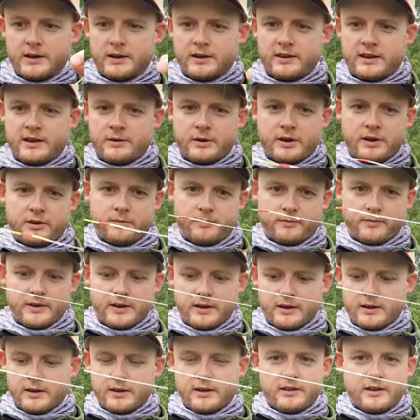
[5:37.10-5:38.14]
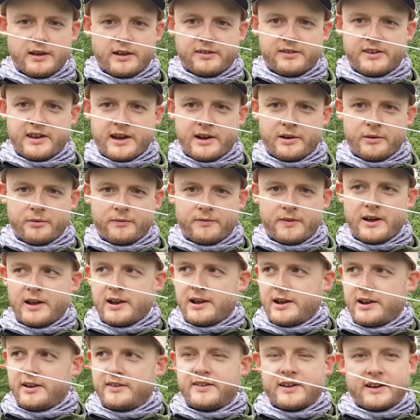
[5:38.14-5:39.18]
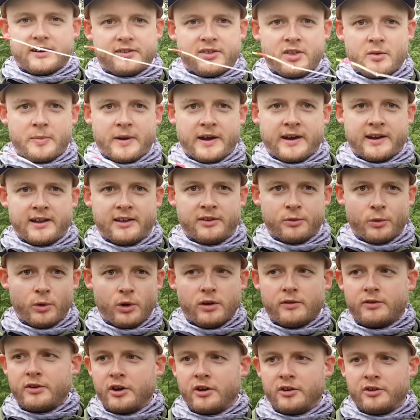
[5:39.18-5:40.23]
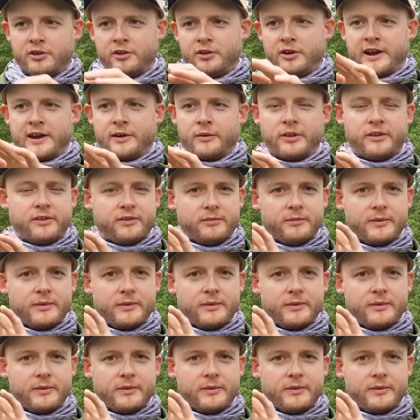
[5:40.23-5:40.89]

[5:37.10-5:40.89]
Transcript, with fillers: there we go. That's now fly line attached to the back end. So all I've got to do now is